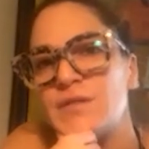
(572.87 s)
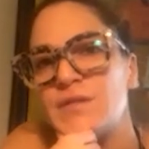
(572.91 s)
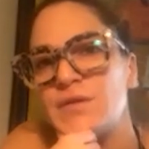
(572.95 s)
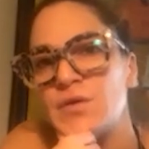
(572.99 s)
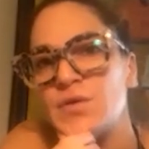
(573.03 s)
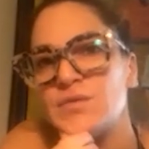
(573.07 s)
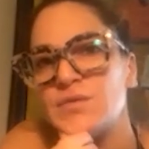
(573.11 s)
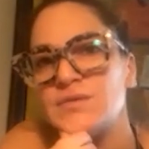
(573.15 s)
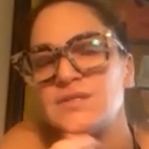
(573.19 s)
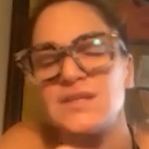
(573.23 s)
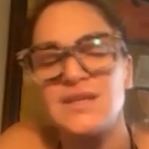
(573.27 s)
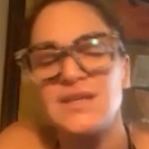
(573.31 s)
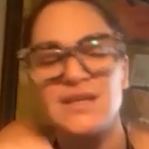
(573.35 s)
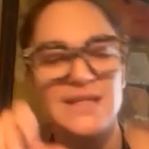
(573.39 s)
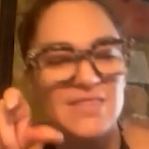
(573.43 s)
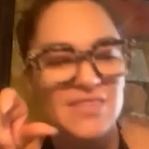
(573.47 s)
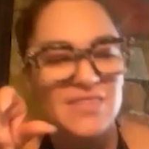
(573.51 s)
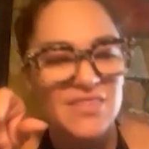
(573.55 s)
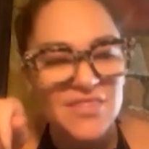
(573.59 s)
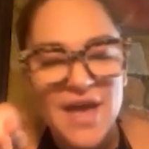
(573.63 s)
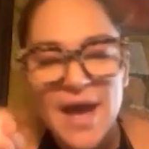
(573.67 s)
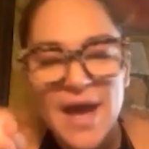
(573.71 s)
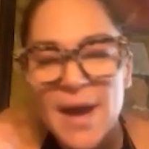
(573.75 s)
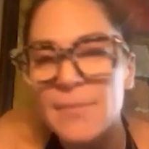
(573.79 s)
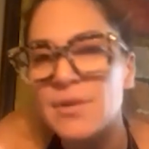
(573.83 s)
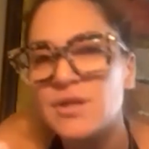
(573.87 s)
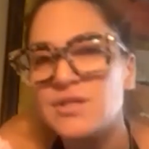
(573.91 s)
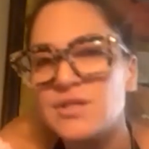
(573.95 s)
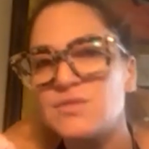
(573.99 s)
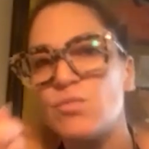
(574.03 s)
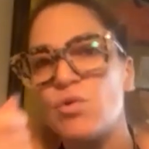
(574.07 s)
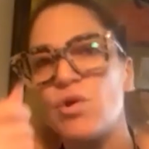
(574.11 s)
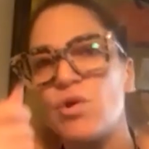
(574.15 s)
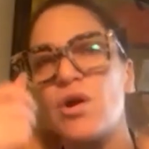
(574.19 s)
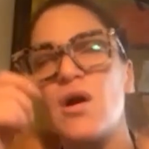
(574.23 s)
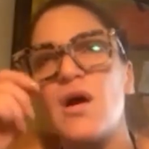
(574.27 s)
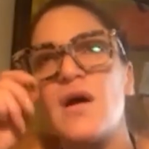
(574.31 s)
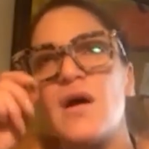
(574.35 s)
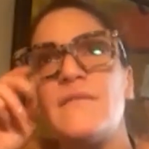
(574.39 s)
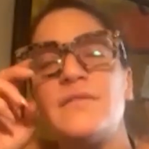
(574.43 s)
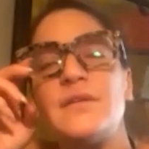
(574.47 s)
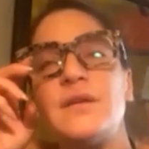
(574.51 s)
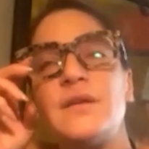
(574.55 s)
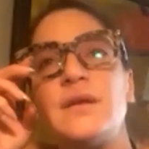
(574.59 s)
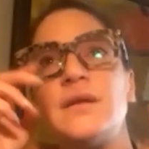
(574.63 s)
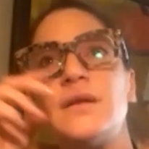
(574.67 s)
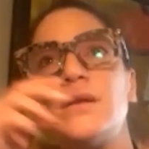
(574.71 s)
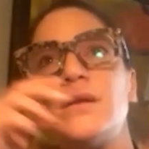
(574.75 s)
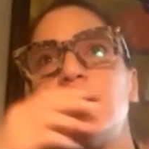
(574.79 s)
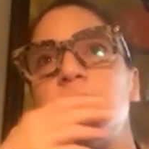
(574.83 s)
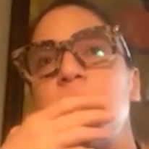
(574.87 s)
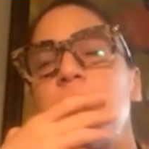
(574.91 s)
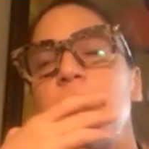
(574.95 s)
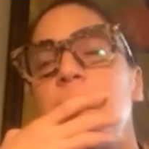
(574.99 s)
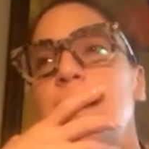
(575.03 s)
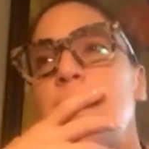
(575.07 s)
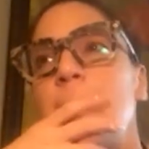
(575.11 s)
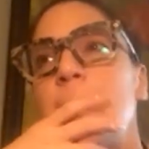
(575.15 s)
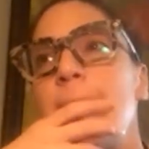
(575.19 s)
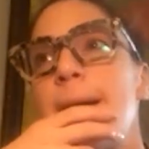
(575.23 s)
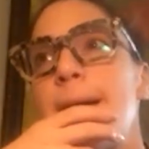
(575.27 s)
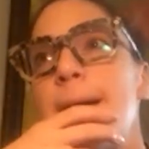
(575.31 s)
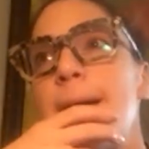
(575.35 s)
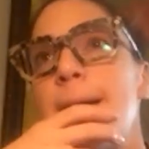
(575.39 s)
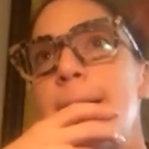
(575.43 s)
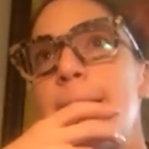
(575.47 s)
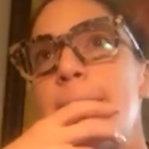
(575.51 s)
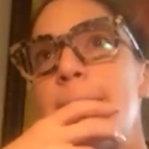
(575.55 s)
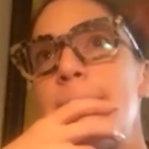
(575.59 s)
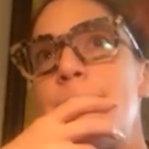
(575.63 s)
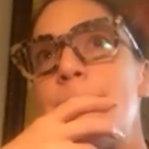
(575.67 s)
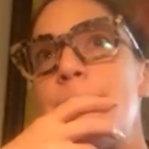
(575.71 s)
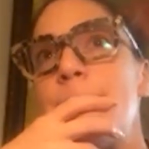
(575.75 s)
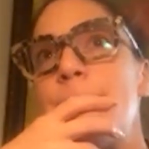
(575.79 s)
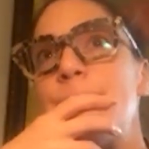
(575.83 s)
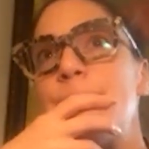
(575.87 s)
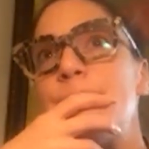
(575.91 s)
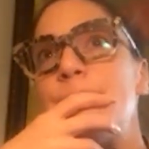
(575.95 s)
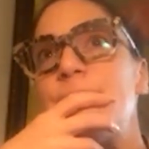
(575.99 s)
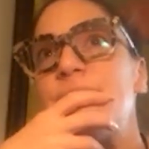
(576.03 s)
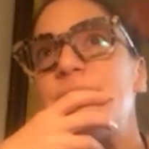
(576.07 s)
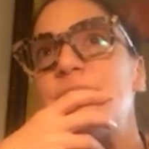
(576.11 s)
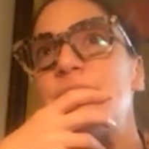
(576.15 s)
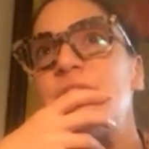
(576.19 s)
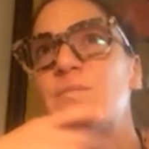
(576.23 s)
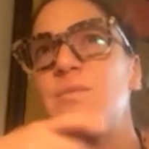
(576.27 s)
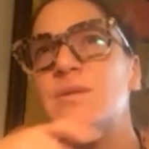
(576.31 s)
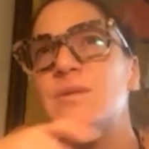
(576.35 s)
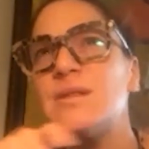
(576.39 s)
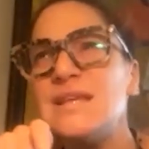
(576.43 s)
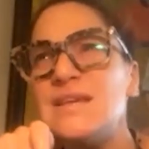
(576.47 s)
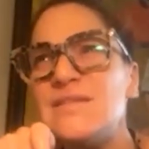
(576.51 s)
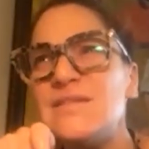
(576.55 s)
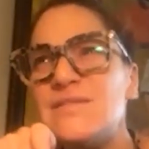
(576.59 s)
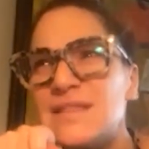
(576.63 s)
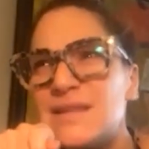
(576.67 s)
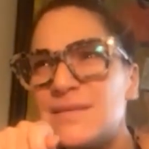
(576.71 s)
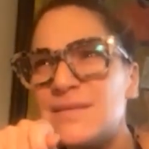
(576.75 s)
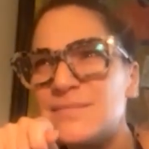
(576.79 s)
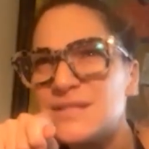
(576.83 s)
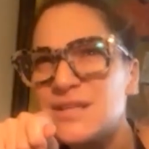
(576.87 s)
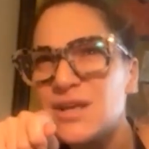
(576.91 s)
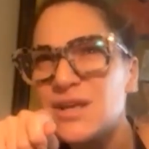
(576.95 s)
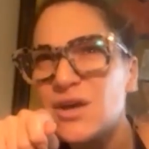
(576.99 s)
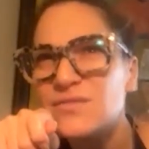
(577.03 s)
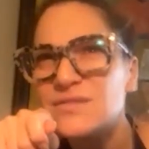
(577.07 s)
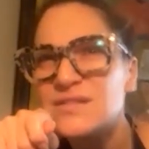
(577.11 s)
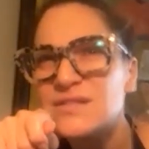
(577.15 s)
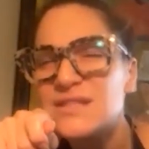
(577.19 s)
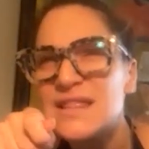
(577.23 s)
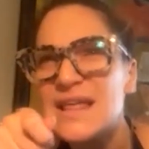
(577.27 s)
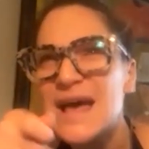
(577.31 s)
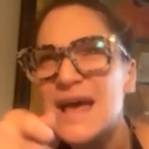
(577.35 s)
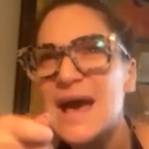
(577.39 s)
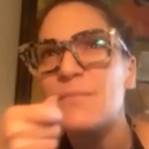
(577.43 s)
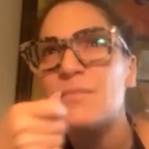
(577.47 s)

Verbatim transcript: their own skin, that much more confident. Um, to believe in themselves that